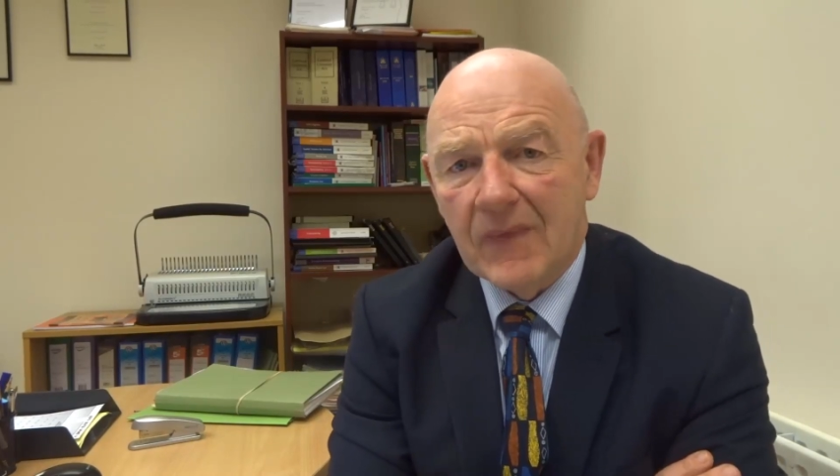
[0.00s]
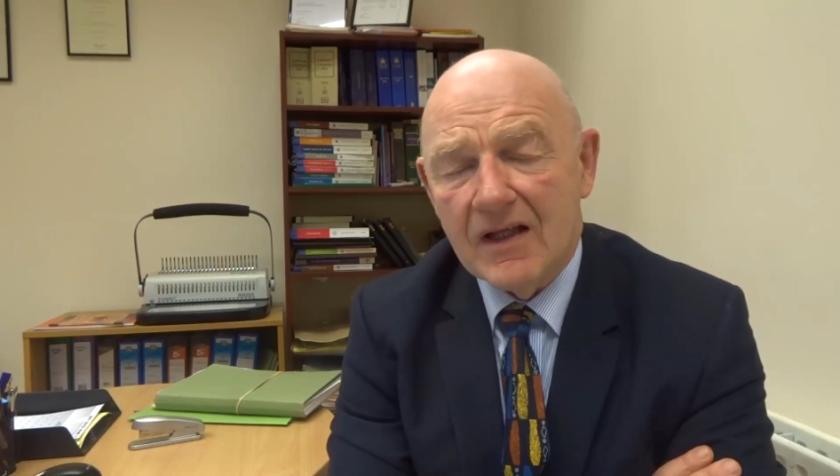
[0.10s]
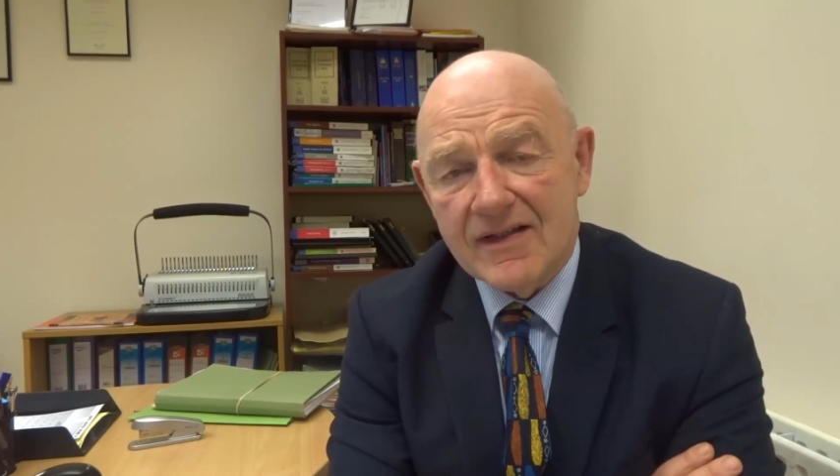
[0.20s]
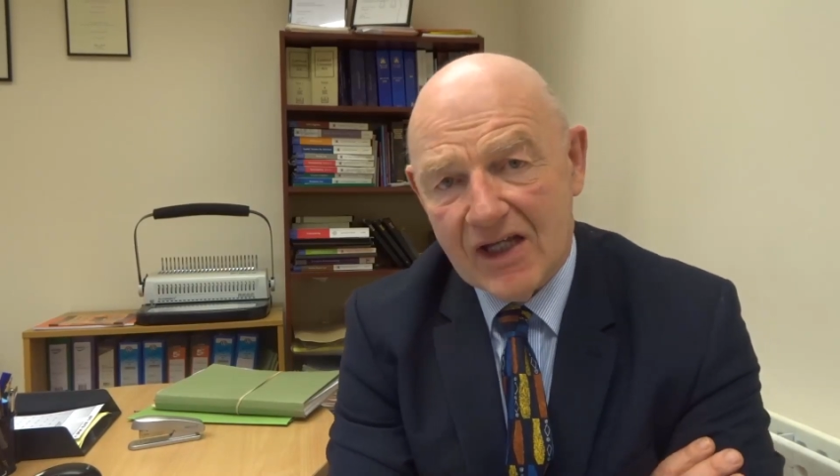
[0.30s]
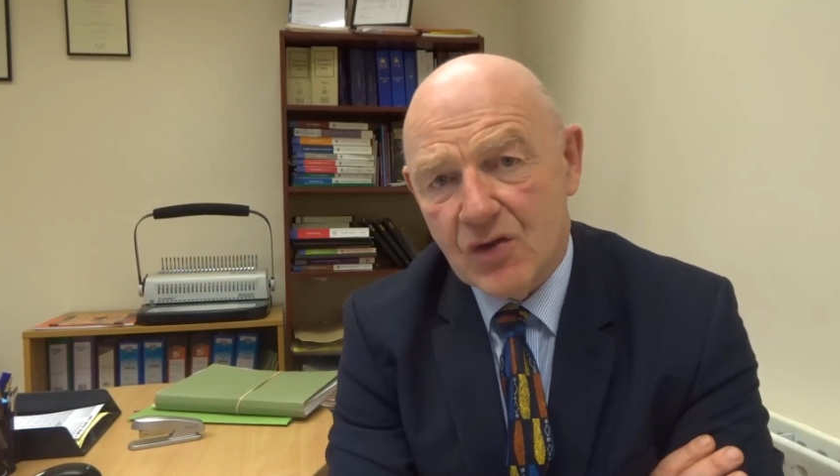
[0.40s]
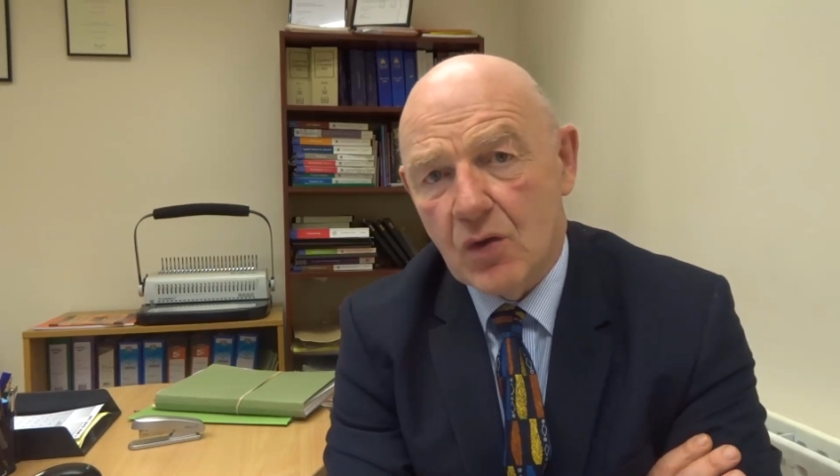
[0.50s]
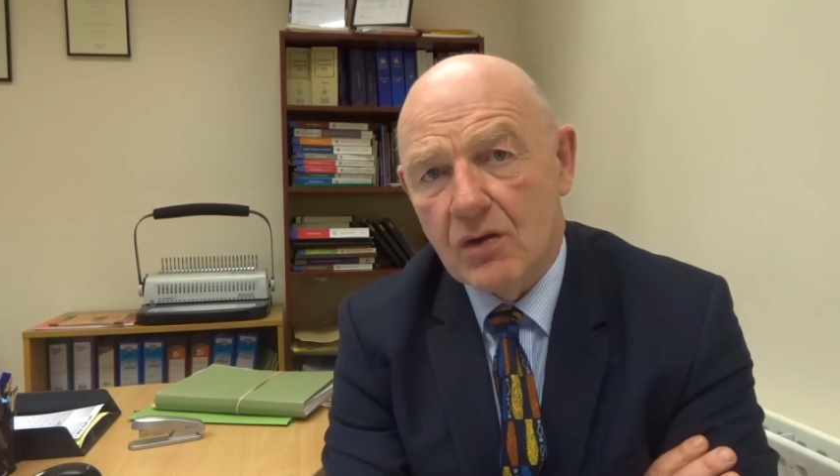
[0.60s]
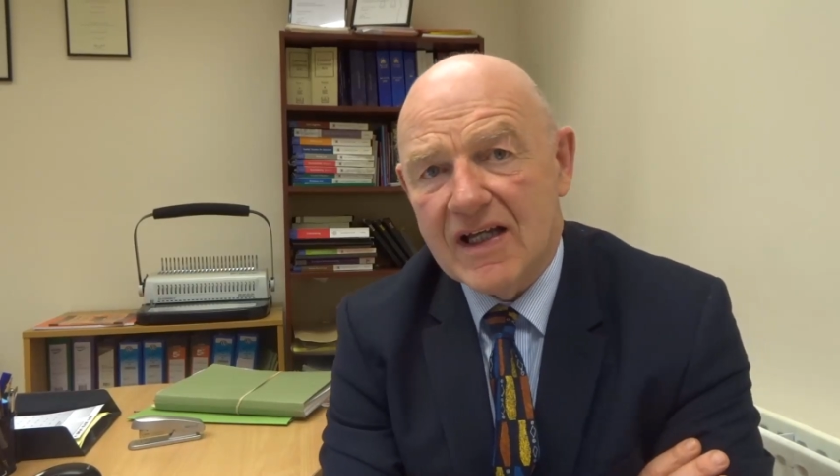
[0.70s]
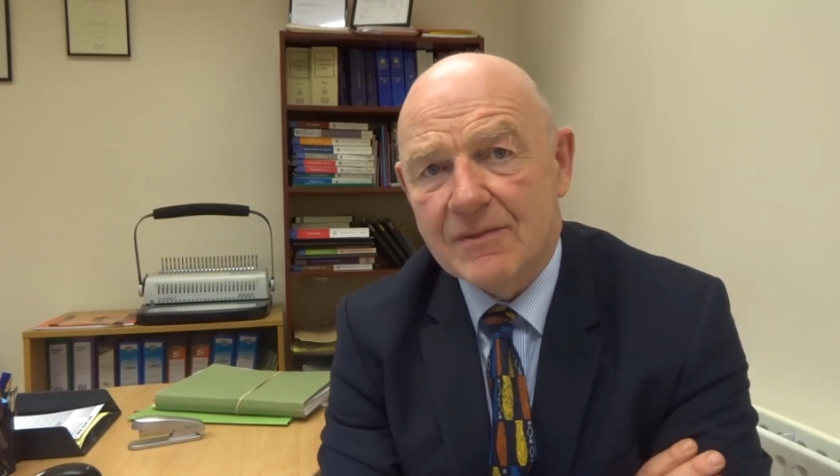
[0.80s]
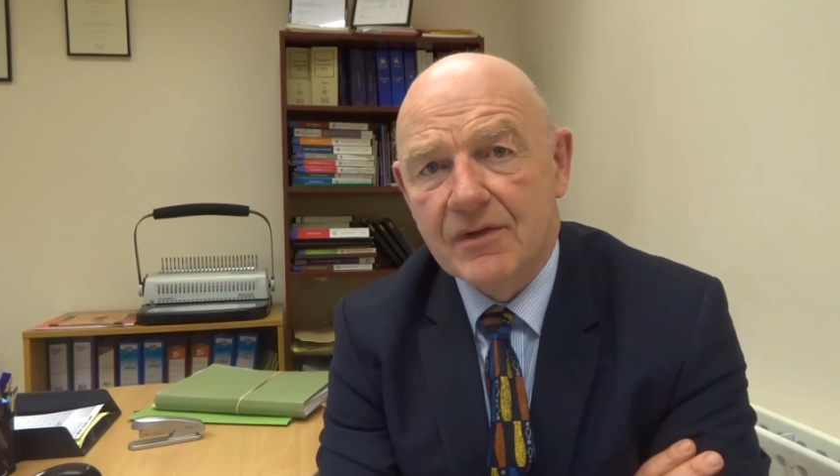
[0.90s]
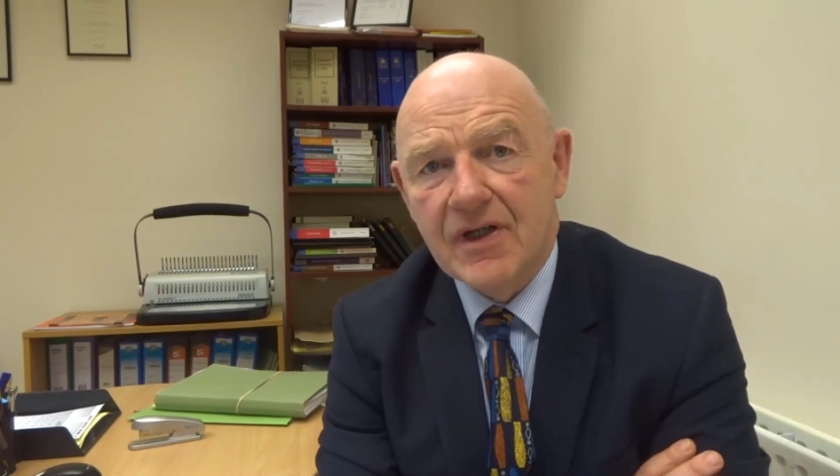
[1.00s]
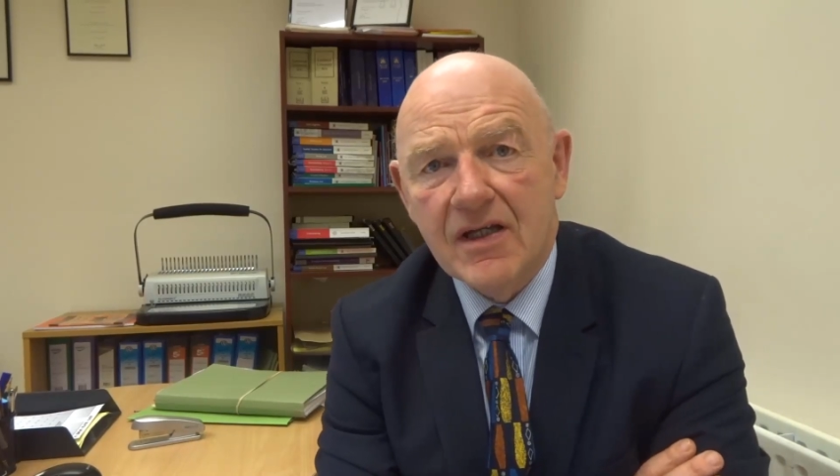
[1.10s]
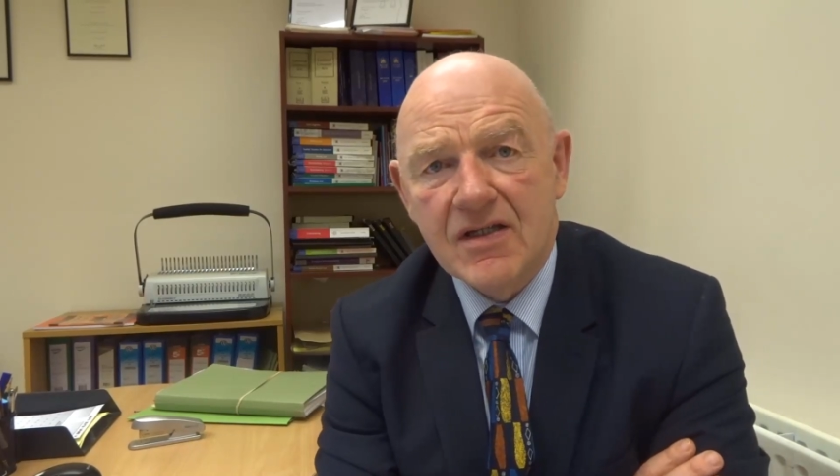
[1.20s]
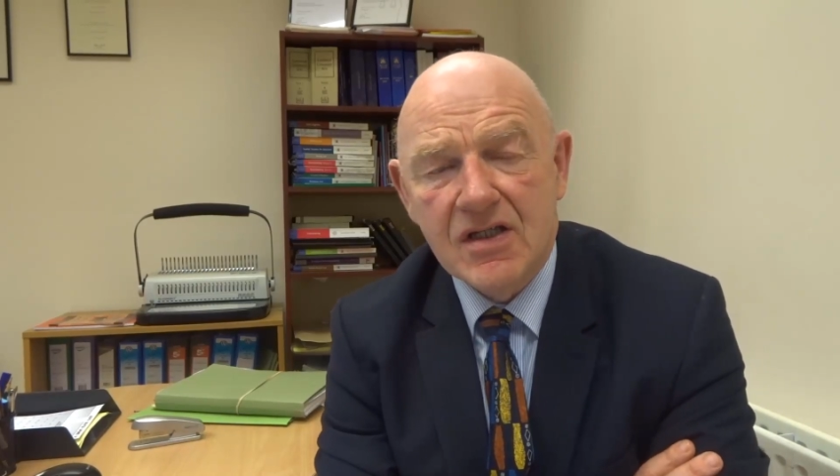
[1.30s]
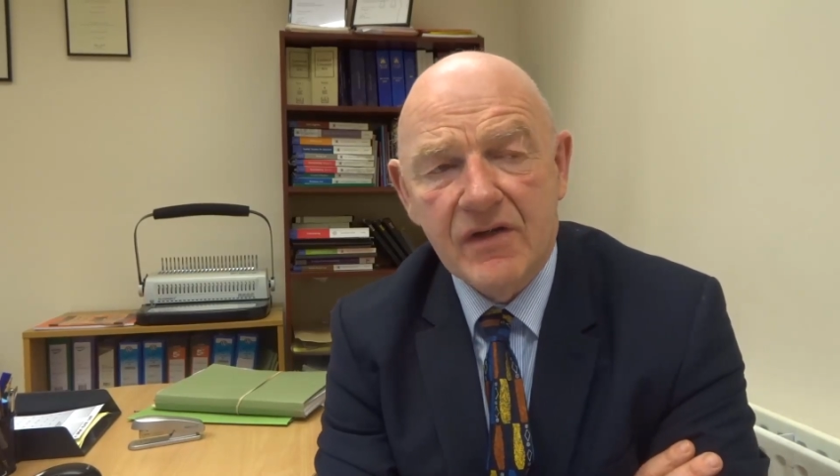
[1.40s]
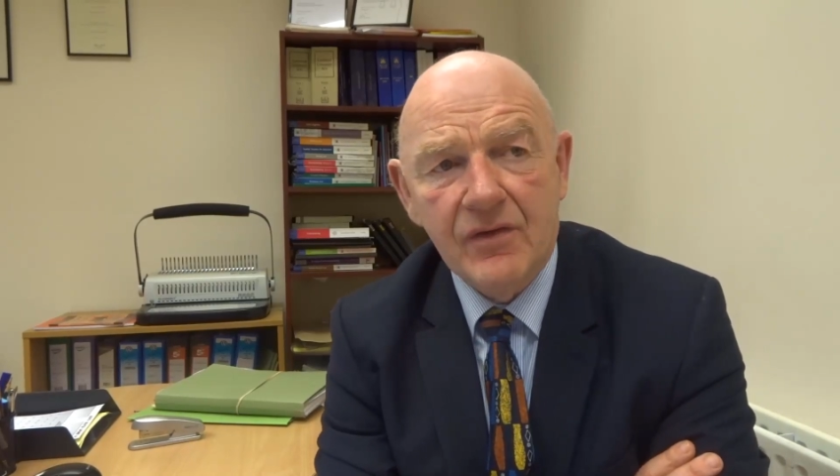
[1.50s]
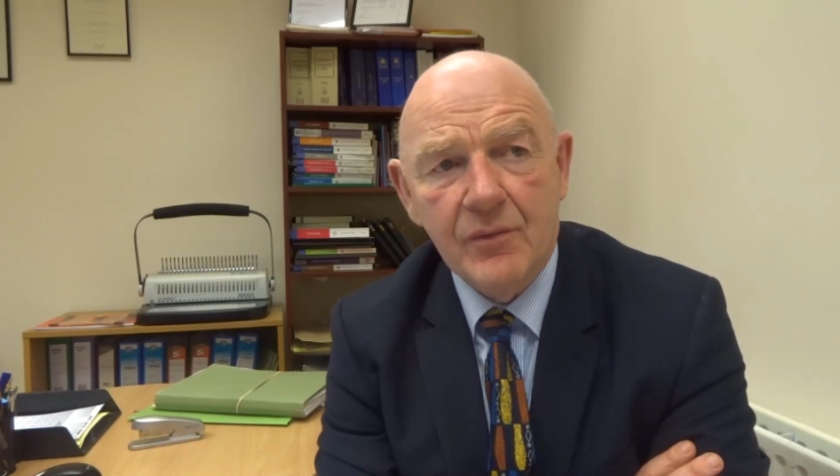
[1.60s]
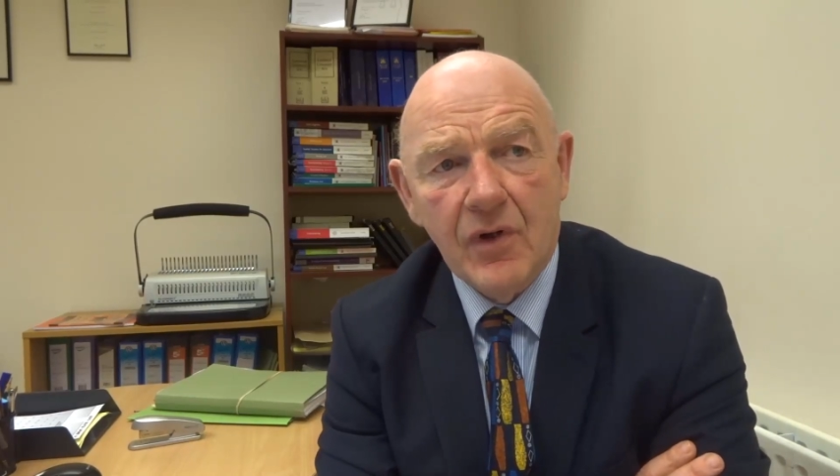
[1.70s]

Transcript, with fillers: Sexual harassment then is a different